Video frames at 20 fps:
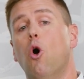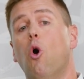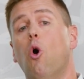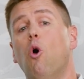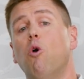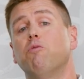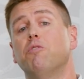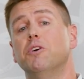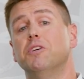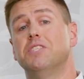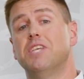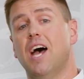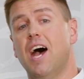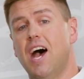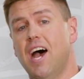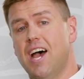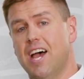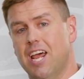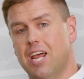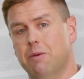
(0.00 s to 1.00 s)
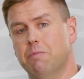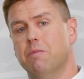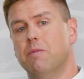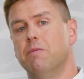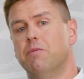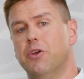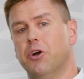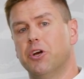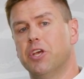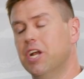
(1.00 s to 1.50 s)
Over time,
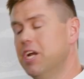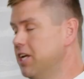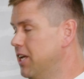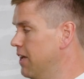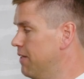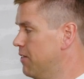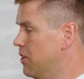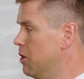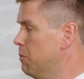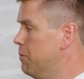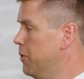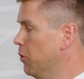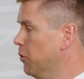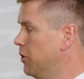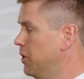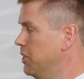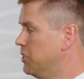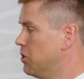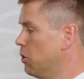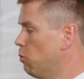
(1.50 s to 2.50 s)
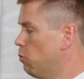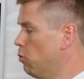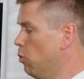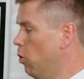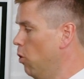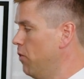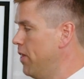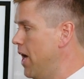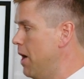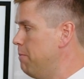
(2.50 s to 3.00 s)
they're going to get the ability to
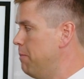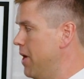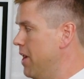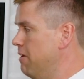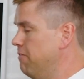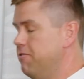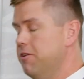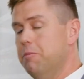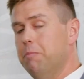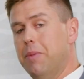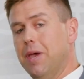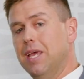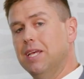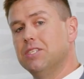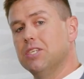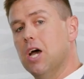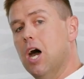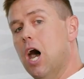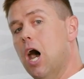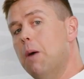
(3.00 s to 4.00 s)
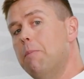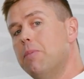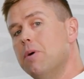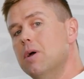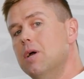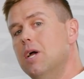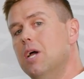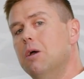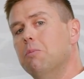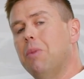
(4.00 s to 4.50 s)
roll that benefit base up
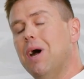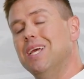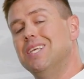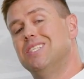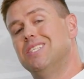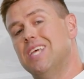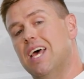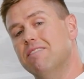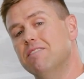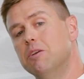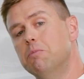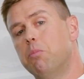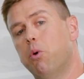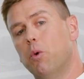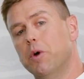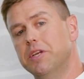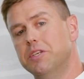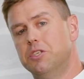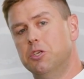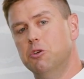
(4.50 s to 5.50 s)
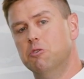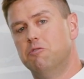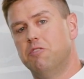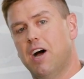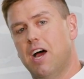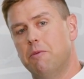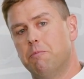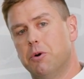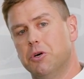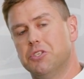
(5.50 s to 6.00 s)
by
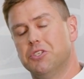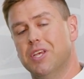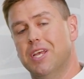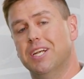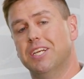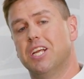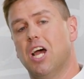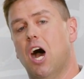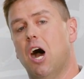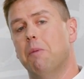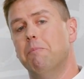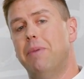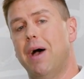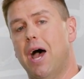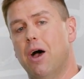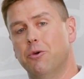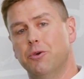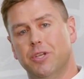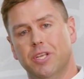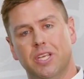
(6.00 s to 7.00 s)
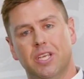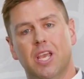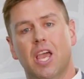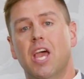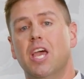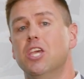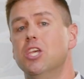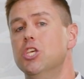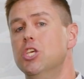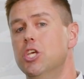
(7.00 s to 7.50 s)
7.25% compounding
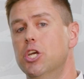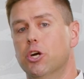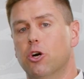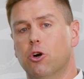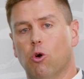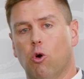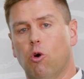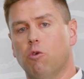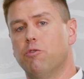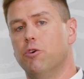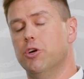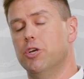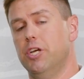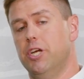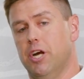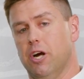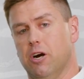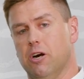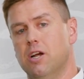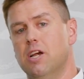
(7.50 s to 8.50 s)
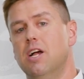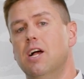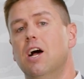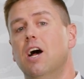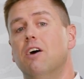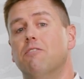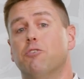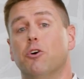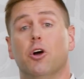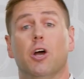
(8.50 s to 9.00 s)
year over year
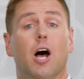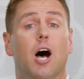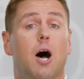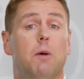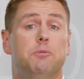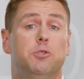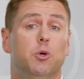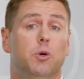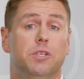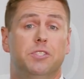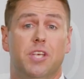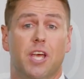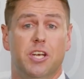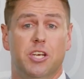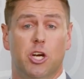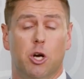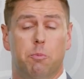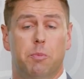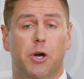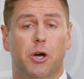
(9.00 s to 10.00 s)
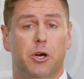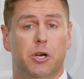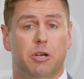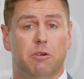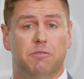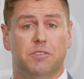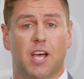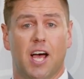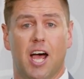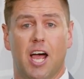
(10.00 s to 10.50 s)
for up to a 10-year period
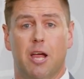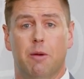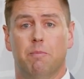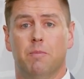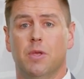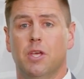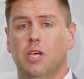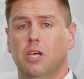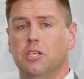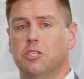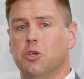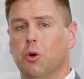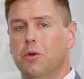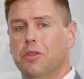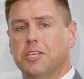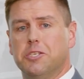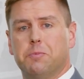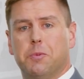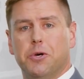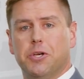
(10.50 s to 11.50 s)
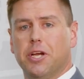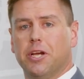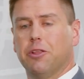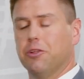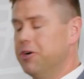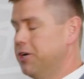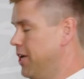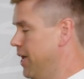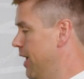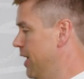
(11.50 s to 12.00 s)
of time. So in this
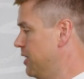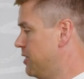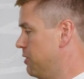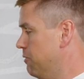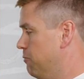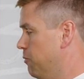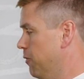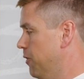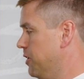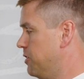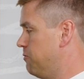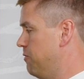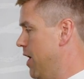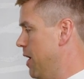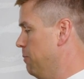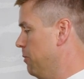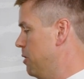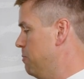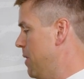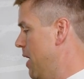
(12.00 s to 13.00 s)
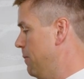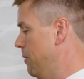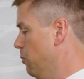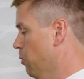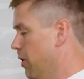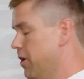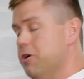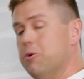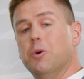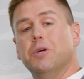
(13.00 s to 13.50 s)
particular case, if this family maybe
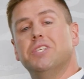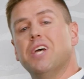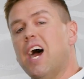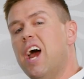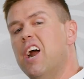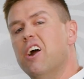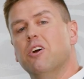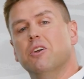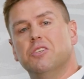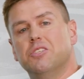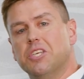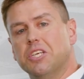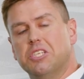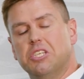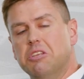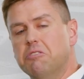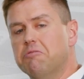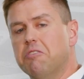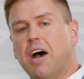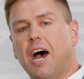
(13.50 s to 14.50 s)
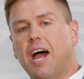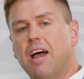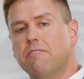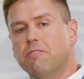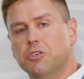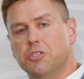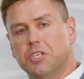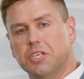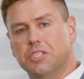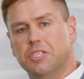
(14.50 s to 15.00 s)
wanted to retire at
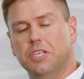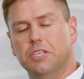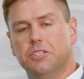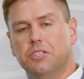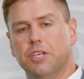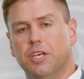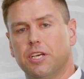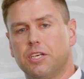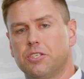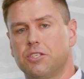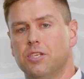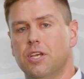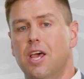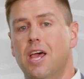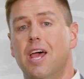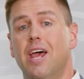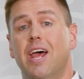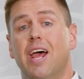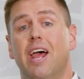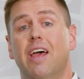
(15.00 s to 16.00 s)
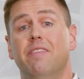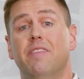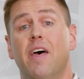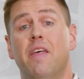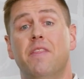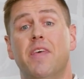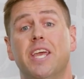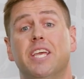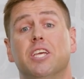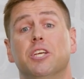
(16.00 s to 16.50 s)
65 or 66, and
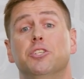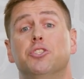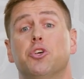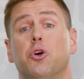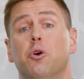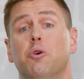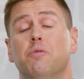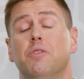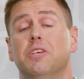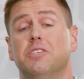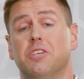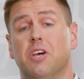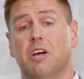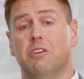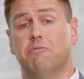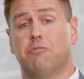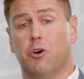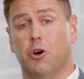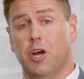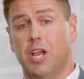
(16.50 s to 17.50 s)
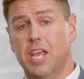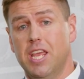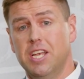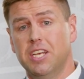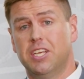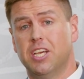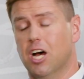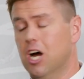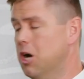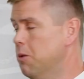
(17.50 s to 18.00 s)
then they could turn this on for
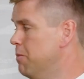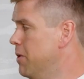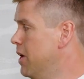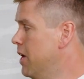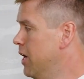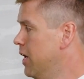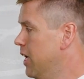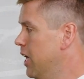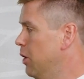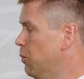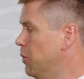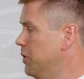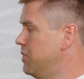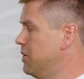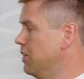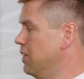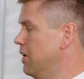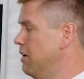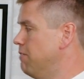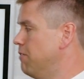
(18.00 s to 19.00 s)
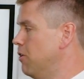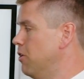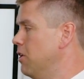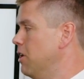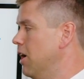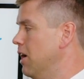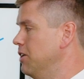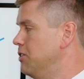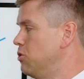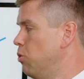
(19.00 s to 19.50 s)
income, it would
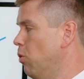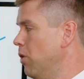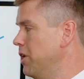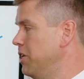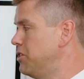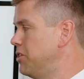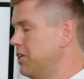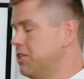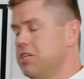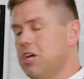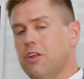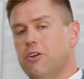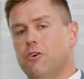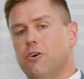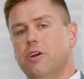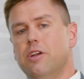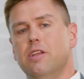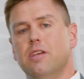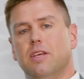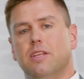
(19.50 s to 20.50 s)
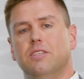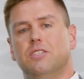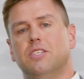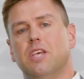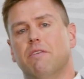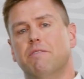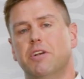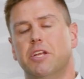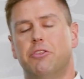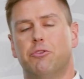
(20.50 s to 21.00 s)
deliver a
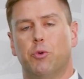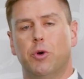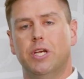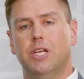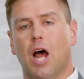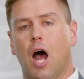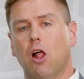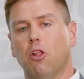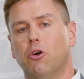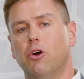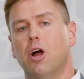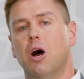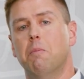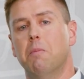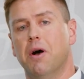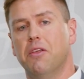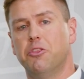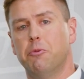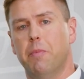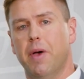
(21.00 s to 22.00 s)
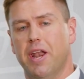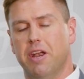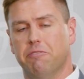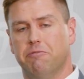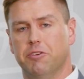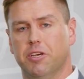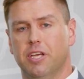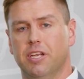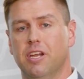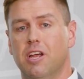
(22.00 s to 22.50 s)
$2,673 a month
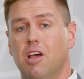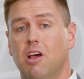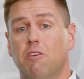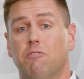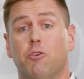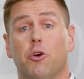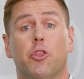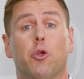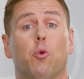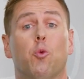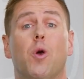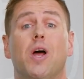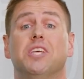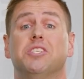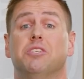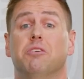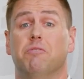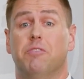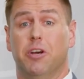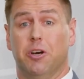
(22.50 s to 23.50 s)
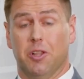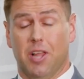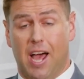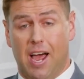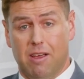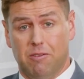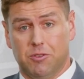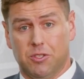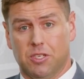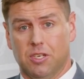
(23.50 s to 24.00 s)
benefit for the rest of their
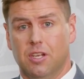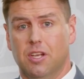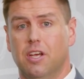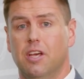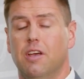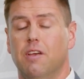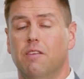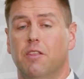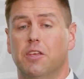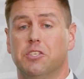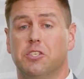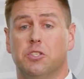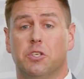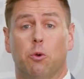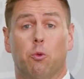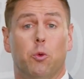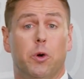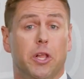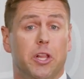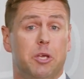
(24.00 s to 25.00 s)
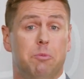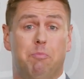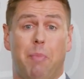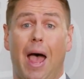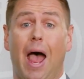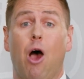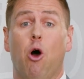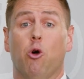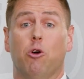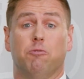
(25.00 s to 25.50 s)
lives. This is a really
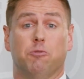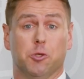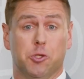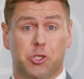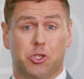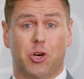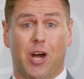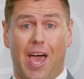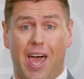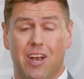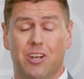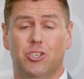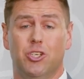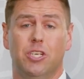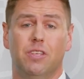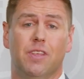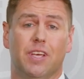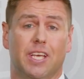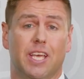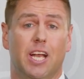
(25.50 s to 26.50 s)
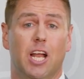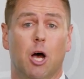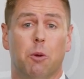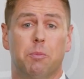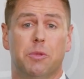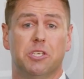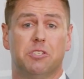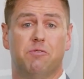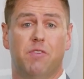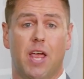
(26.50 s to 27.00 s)
powerful strategy that could
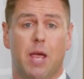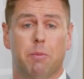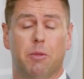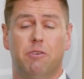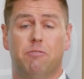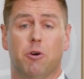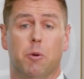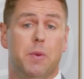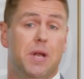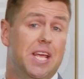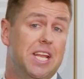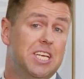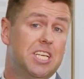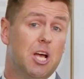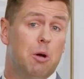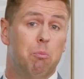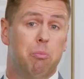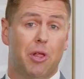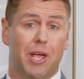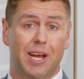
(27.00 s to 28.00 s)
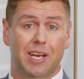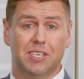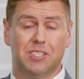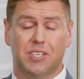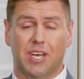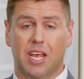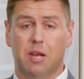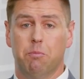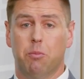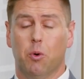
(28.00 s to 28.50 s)
help this family from an income planning
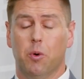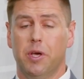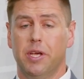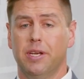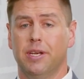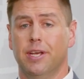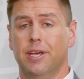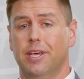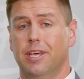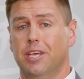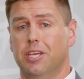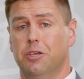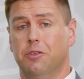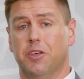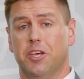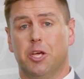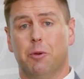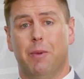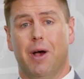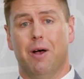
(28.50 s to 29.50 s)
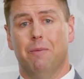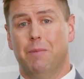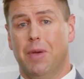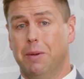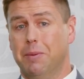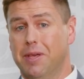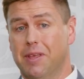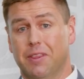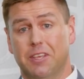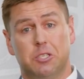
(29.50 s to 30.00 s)
standpoint. You think about
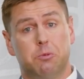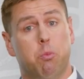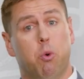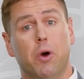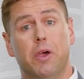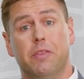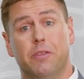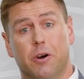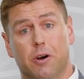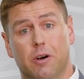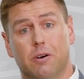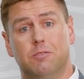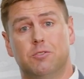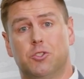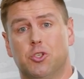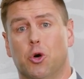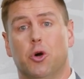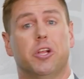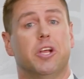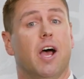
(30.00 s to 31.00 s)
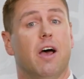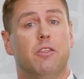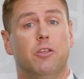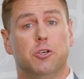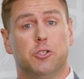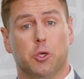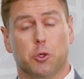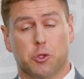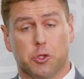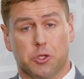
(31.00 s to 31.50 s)
maybe at this point they're turning on their
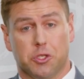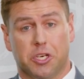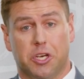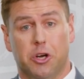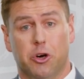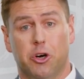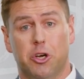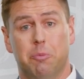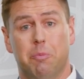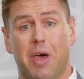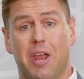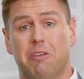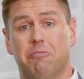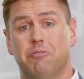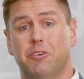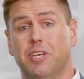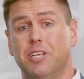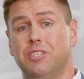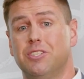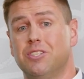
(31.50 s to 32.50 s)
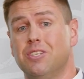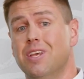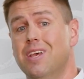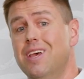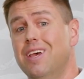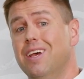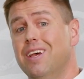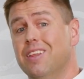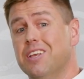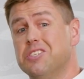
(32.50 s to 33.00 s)
Social Security benefits.
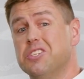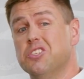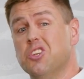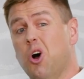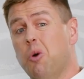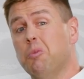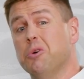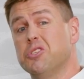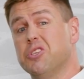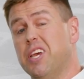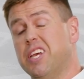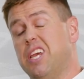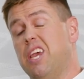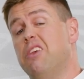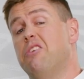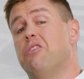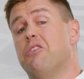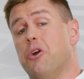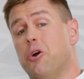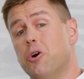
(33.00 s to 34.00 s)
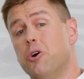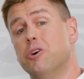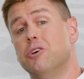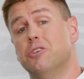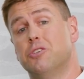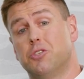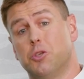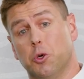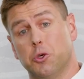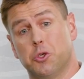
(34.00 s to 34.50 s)
This is almost like a
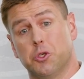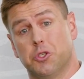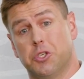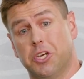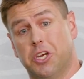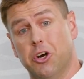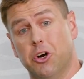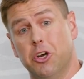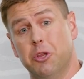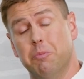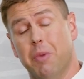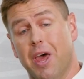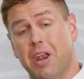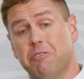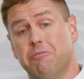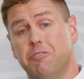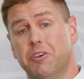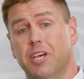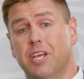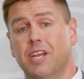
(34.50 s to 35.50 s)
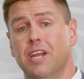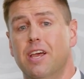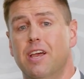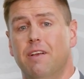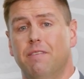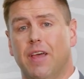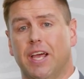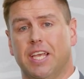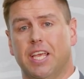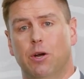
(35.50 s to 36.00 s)
third Social Security benefit
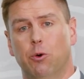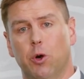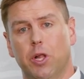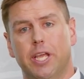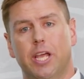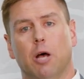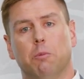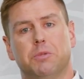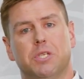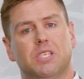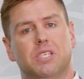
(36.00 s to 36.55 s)
that can really help to